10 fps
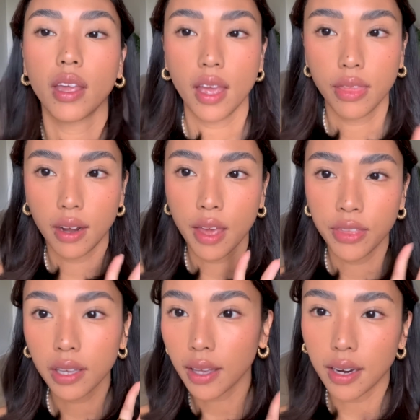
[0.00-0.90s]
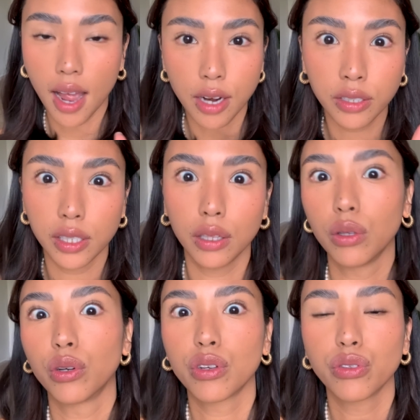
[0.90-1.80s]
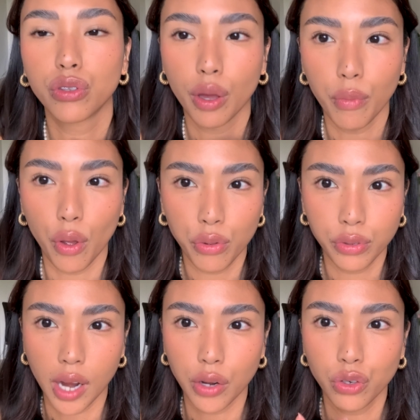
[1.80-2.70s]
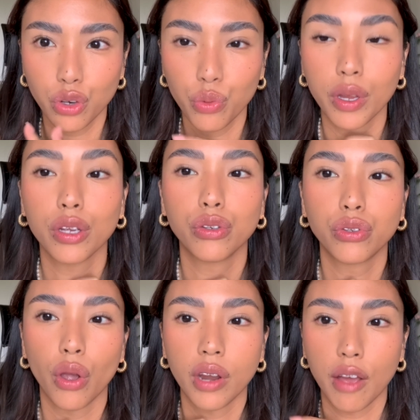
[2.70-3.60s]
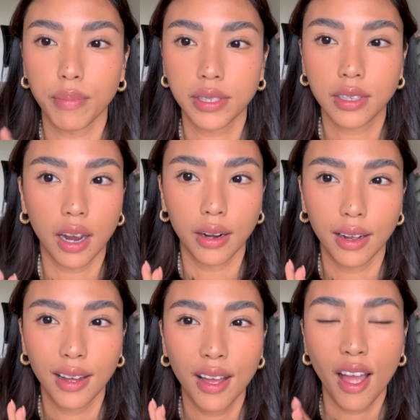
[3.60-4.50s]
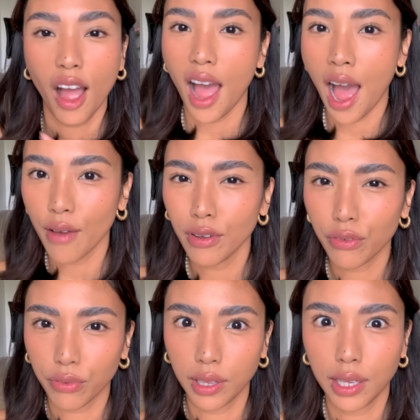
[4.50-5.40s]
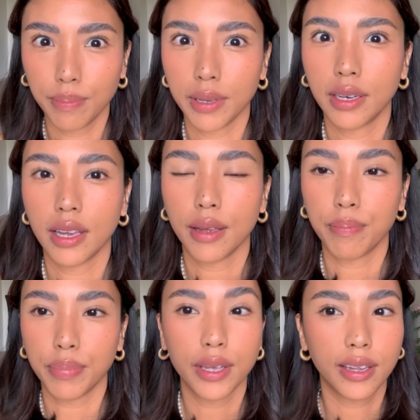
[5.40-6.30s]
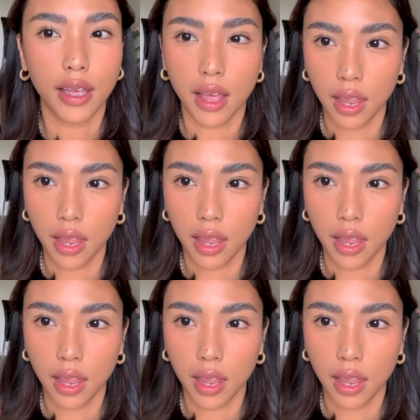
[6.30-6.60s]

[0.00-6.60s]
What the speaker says: And then I think that actually looks the most natural when you don't have mascara. I haven't really been a big